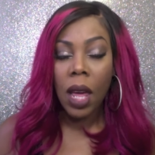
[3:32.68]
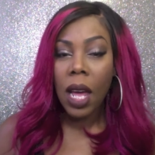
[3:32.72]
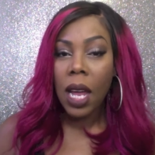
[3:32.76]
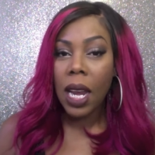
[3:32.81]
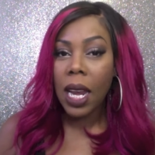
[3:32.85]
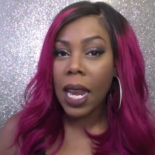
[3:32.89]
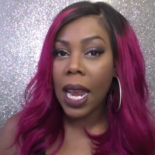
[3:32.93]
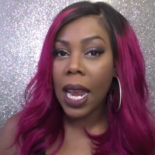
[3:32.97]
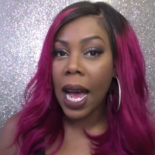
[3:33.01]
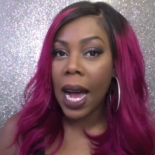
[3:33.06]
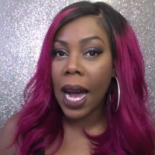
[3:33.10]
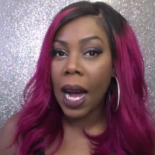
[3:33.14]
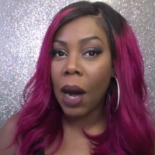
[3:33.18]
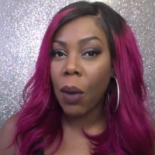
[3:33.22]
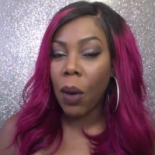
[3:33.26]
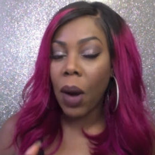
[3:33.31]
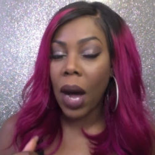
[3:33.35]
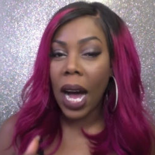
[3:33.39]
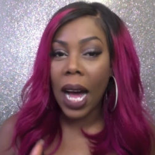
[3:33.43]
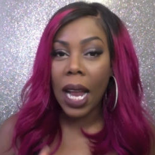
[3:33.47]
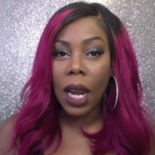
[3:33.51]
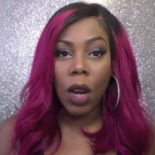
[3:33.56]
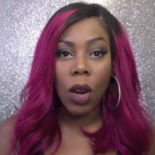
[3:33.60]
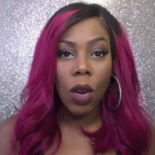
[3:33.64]
Now,
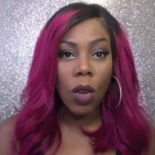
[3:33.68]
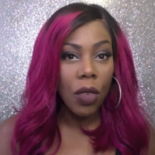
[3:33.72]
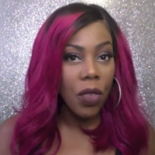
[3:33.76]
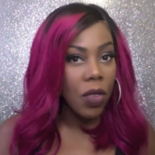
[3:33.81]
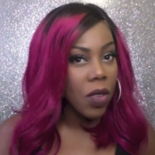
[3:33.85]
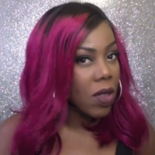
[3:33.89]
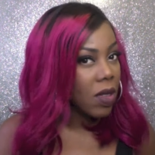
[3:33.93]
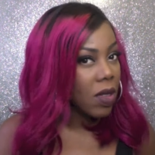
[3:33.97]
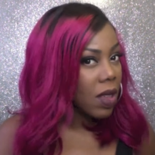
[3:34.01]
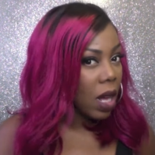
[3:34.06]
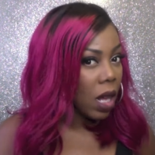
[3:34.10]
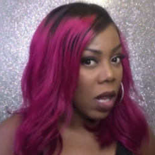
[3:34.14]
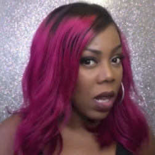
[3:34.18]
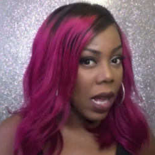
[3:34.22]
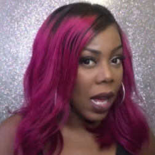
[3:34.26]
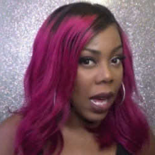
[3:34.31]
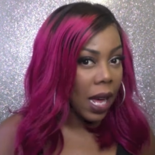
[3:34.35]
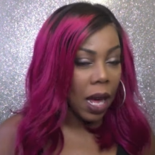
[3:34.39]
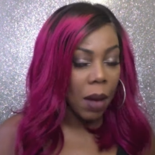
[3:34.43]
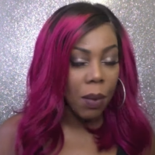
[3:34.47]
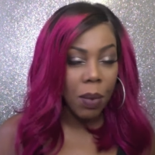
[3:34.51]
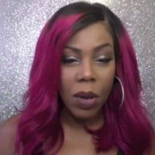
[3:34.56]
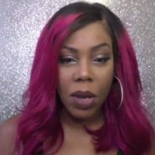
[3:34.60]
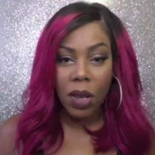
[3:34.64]
I love to style the
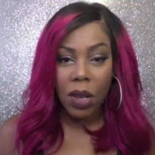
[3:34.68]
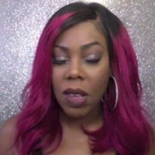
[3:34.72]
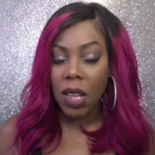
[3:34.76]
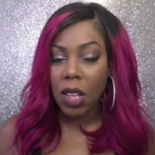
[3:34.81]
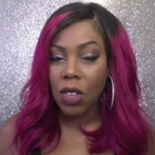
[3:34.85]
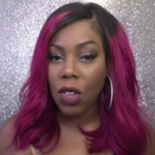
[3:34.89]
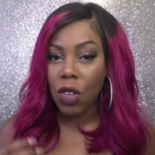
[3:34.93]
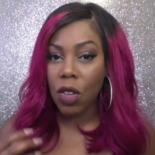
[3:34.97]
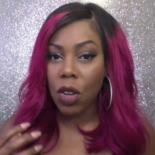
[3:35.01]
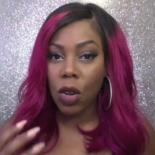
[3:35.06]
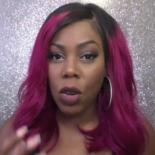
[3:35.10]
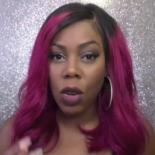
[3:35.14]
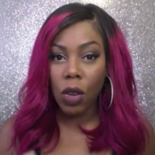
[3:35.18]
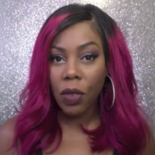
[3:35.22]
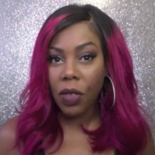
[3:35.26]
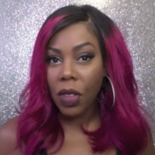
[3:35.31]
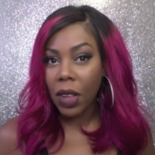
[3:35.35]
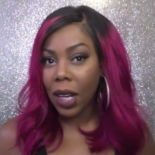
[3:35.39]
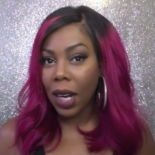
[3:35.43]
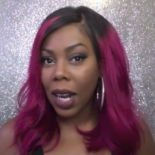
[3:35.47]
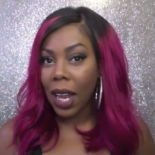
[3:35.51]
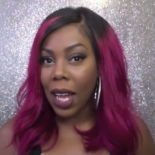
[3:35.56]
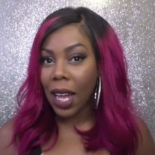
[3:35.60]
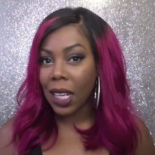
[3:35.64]
hair because I just love the
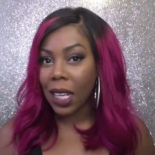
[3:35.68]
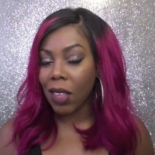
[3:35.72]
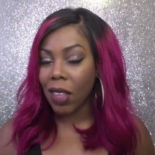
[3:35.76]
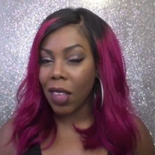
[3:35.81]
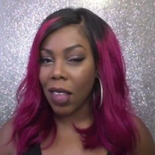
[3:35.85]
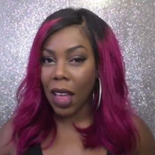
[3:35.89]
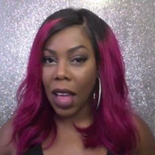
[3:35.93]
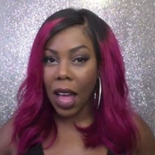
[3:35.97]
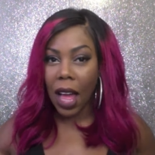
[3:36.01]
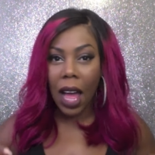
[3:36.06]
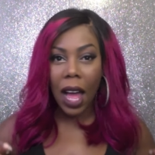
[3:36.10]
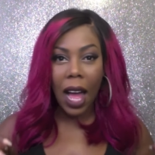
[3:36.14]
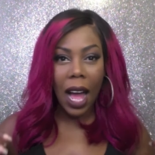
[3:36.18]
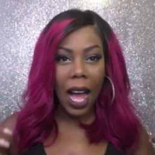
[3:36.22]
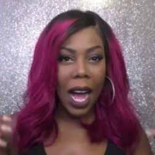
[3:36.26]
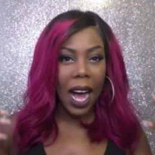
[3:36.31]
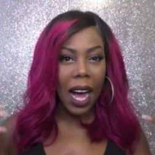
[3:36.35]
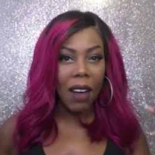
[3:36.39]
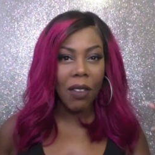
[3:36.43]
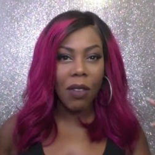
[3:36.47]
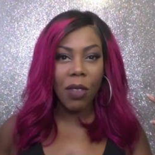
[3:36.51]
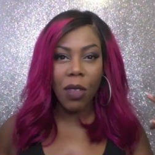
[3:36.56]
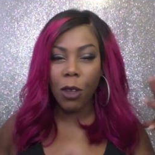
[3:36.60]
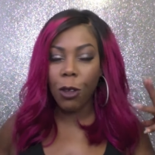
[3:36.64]
client to
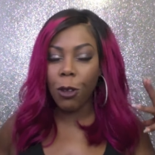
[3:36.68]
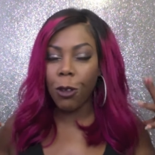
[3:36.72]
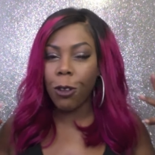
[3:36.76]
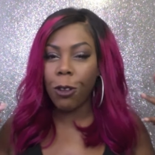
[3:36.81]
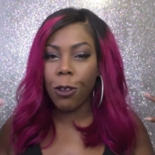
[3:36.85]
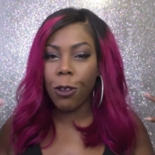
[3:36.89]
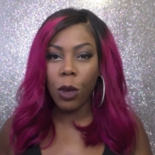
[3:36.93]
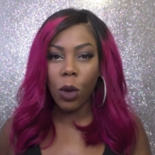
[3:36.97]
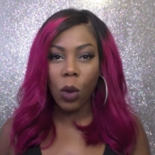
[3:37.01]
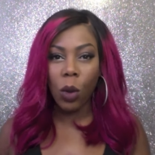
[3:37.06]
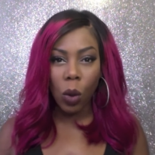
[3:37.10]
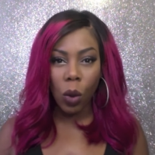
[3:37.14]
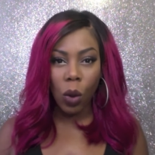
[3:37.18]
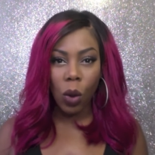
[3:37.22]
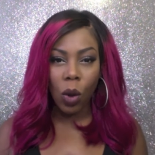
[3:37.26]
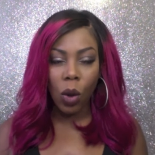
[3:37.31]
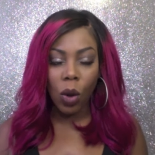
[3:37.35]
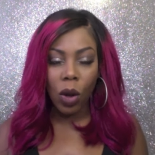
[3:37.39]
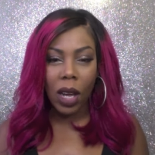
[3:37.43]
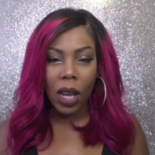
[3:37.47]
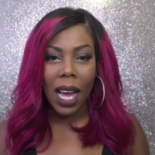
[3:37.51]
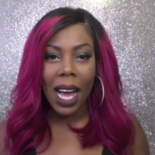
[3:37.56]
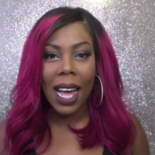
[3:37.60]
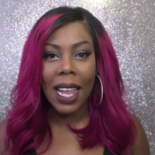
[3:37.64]
have the full
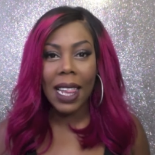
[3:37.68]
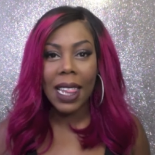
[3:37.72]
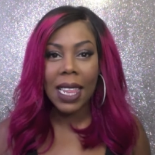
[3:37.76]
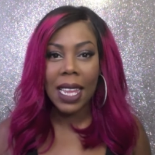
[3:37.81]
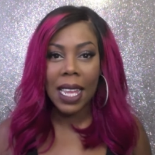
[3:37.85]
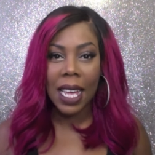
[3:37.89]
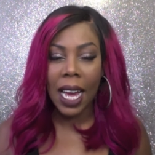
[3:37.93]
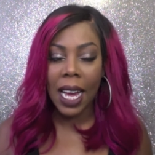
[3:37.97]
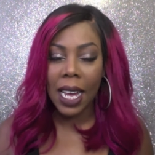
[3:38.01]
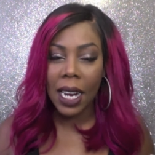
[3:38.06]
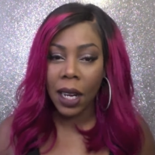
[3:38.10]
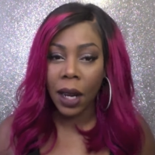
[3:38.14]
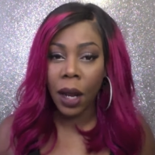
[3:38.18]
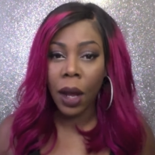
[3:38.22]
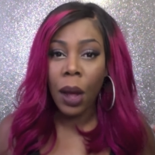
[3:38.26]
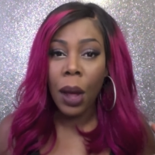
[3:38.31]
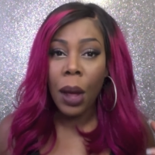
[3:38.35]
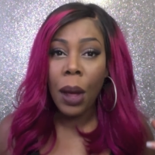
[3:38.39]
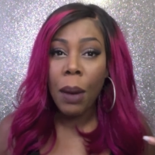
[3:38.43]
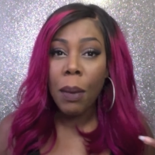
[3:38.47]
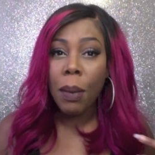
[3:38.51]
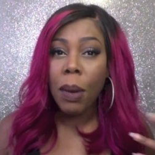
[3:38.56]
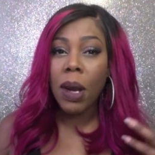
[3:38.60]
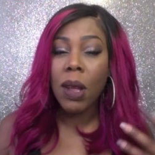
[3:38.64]
look at the end,
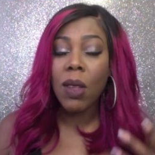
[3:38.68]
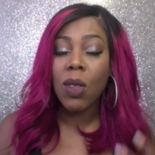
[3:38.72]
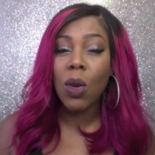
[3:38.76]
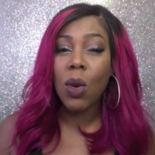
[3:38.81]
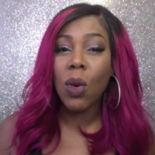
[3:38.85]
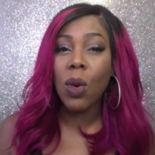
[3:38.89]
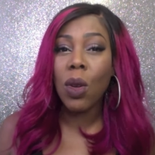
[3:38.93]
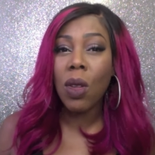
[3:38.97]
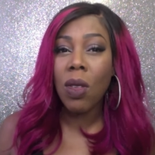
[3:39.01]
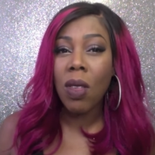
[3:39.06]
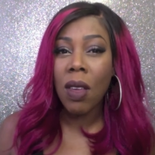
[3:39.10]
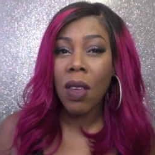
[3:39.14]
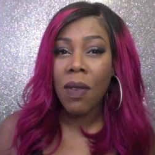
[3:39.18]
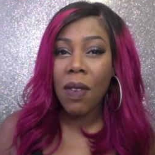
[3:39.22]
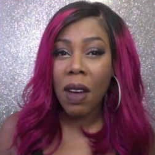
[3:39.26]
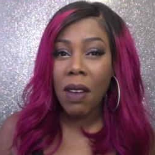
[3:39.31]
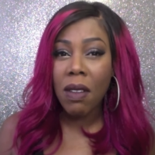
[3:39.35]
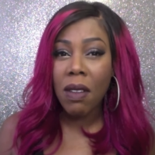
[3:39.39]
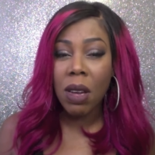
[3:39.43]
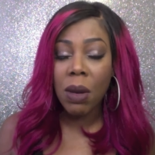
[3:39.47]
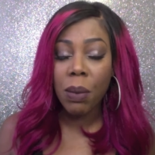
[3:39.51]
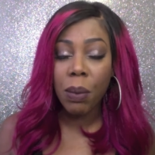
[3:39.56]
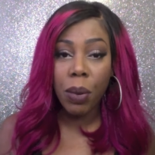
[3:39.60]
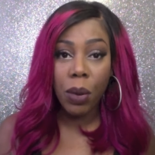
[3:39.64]
but it's also
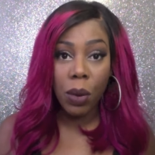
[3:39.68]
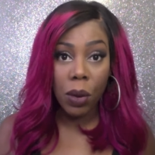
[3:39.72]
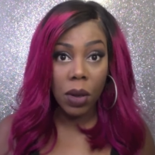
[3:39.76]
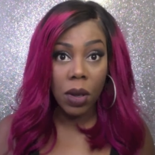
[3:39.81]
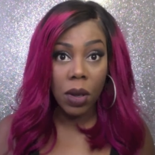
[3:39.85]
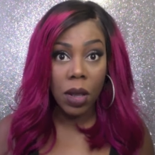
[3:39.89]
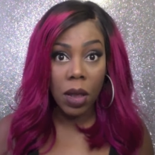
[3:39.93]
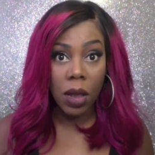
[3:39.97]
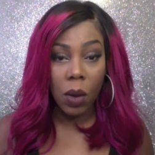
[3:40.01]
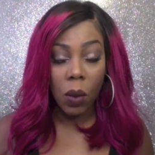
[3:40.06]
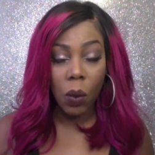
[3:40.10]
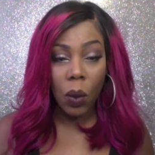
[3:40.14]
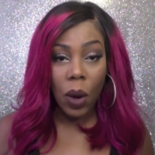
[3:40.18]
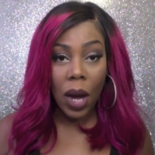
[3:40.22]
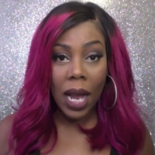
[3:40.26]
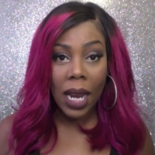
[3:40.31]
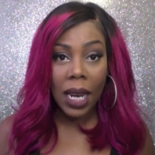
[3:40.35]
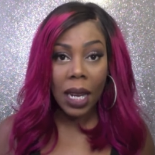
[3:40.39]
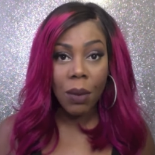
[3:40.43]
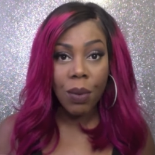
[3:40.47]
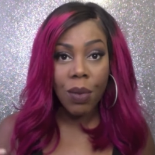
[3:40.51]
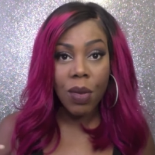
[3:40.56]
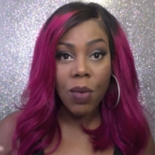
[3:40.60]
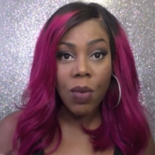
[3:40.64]
very important that while
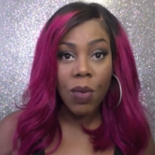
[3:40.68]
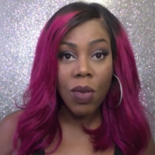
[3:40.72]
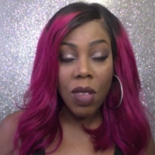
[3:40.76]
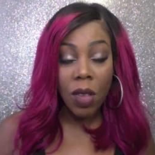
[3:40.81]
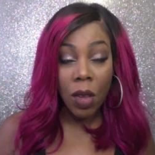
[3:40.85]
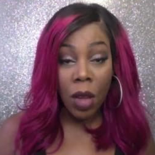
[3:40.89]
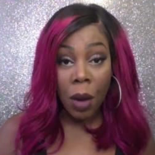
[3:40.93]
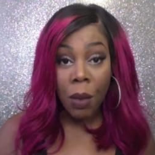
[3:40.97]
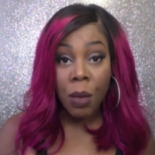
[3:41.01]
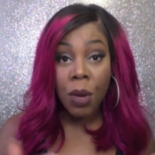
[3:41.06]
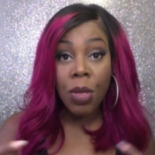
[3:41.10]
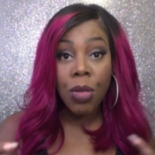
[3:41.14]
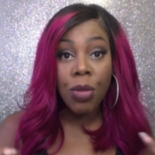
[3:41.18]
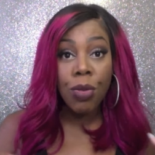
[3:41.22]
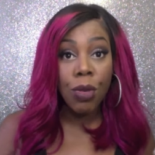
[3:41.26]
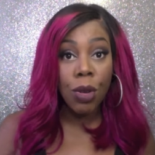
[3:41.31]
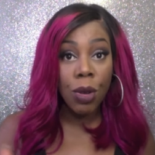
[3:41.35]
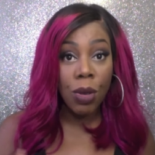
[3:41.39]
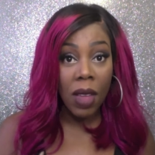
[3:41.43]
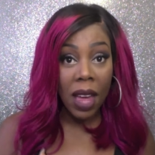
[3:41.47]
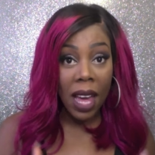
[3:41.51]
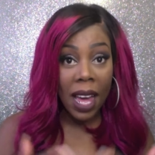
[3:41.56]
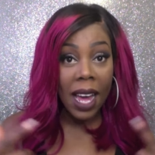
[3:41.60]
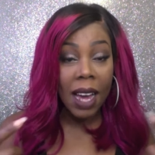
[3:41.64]
I'm going through
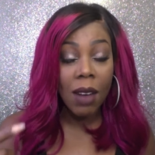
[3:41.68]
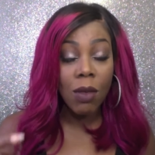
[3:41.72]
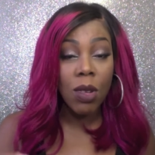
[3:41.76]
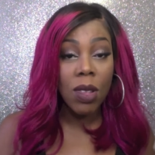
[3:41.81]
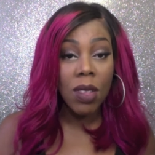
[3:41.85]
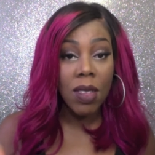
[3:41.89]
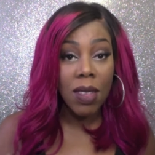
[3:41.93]
the hair and